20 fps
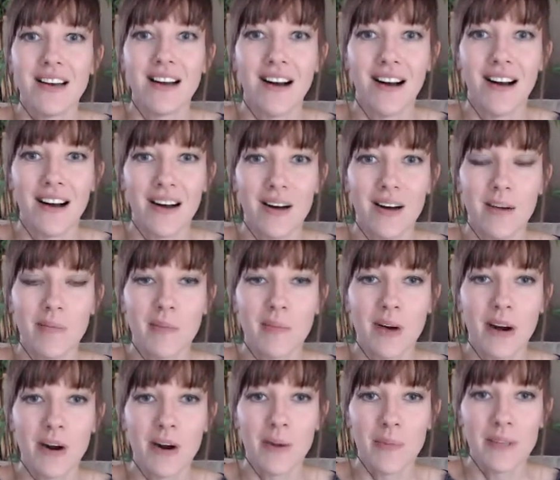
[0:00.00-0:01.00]

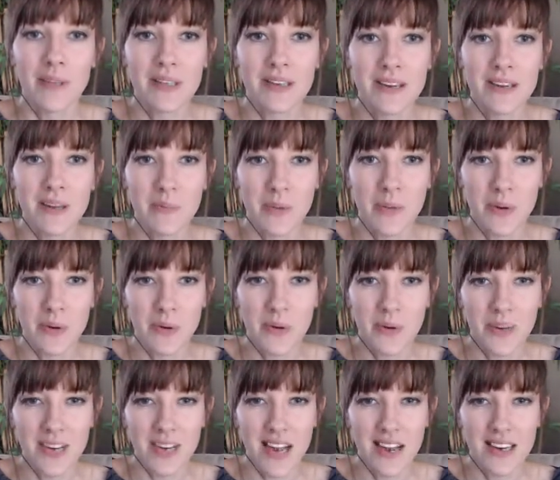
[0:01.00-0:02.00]
our ability to
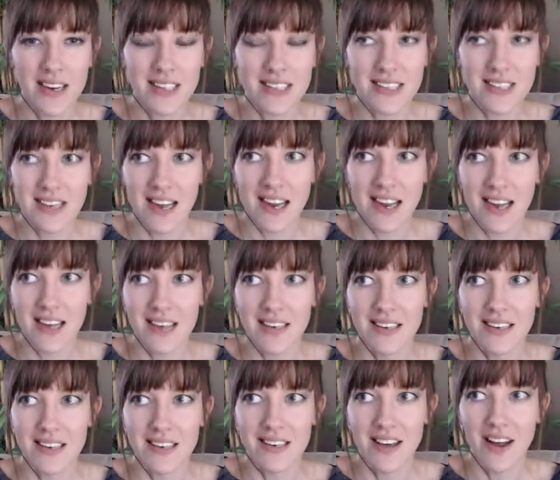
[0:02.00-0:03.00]
procreate,
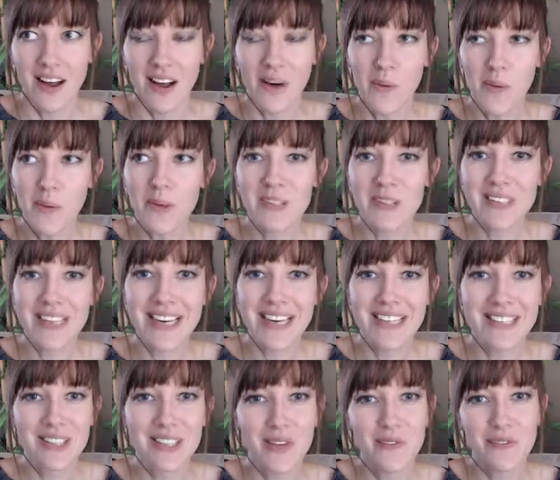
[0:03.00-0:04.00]
and almost like
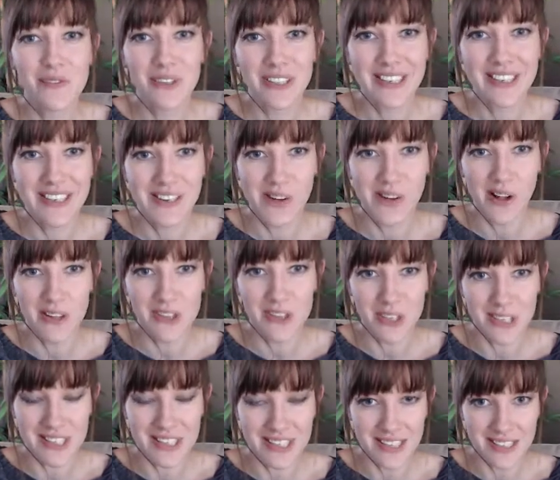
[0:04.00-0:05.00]
sinful
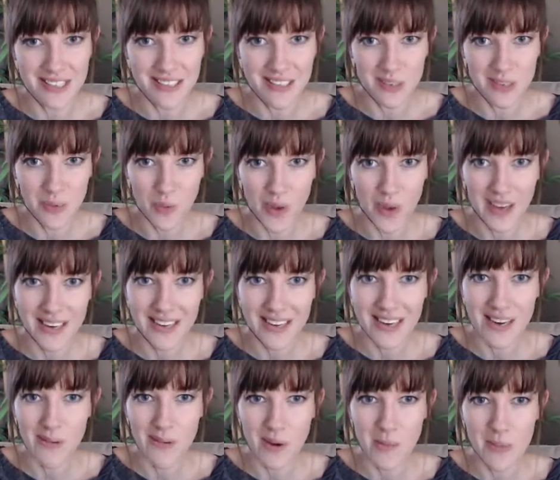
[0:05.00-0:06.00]
indulgences is what
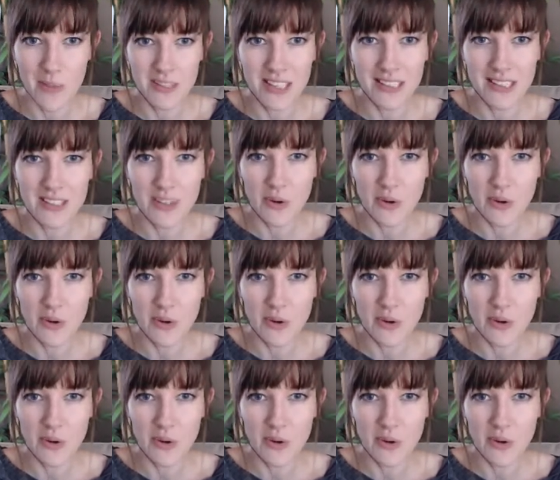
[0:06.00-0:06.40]
he represents.